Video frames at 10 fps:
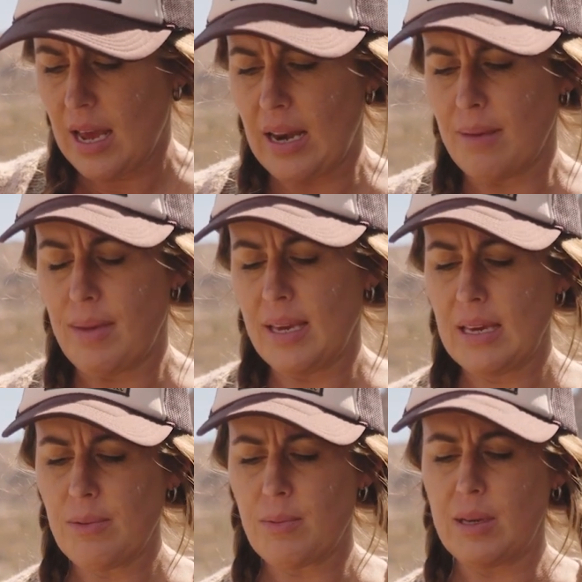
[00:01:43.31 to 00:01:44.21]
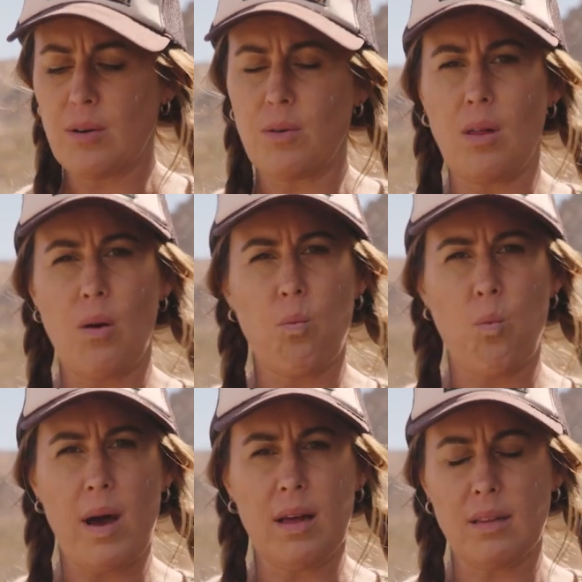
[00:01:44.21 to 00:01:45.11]
And I'm making what we call a
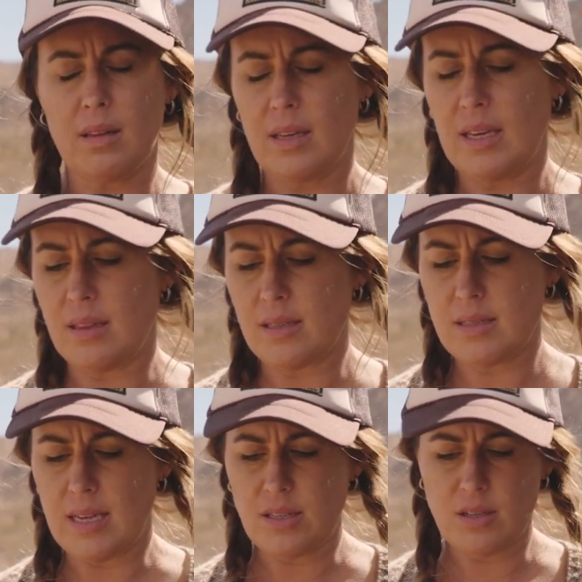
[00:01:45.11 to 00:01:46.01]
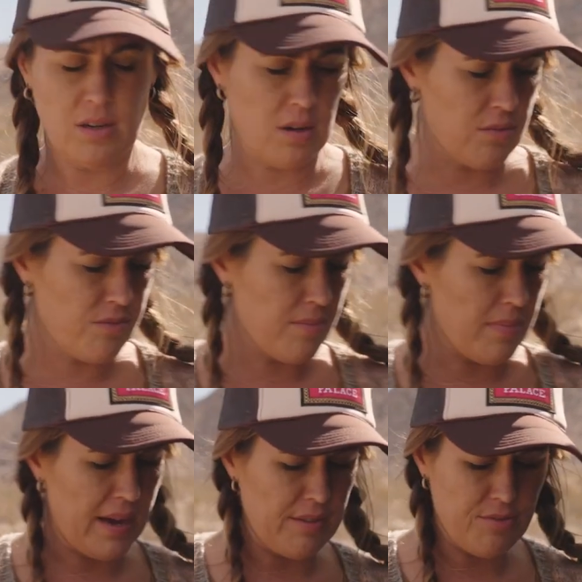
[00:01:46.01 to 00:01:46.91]
well in the center of
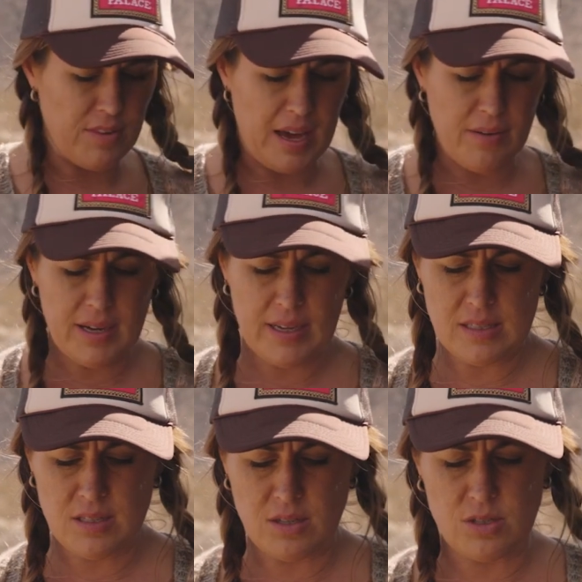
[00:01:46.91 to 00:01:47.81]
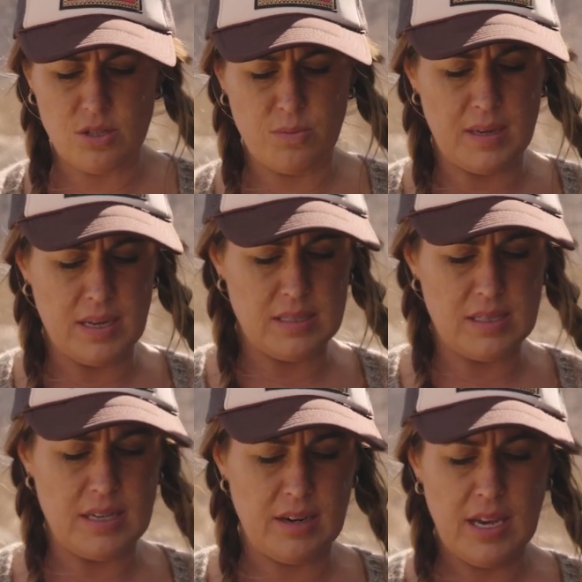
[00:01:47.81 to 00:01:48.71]
my flour. It's not super
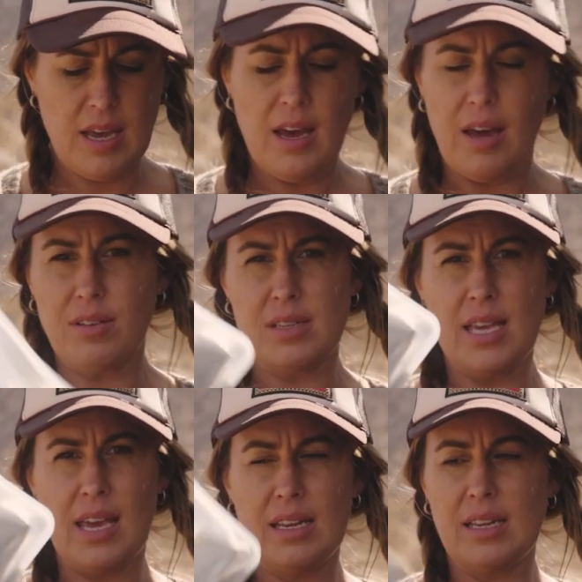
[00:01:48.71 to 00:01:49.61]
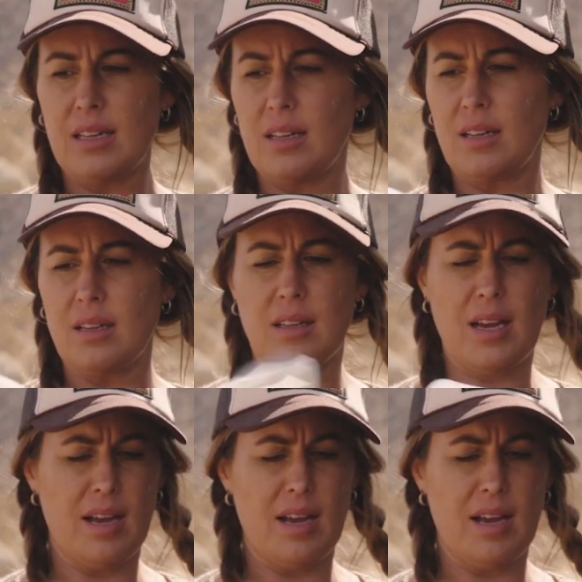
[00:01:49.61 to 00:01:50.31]
necessary. I've got this handy little